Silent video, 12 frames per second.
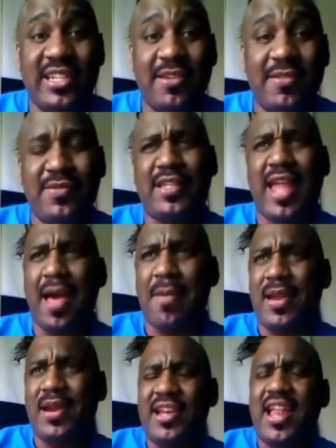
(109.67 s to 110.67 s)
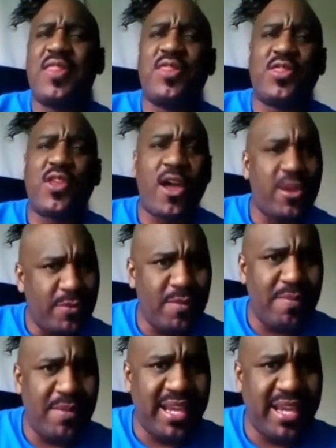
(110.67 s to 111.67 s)
It was a lot better than I thought it
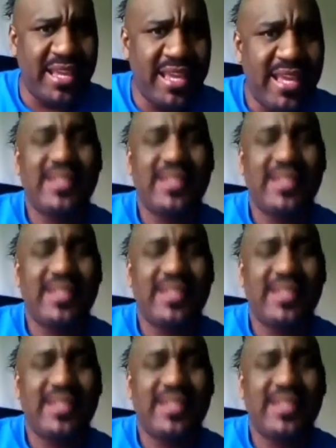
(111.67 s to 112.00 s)
would be.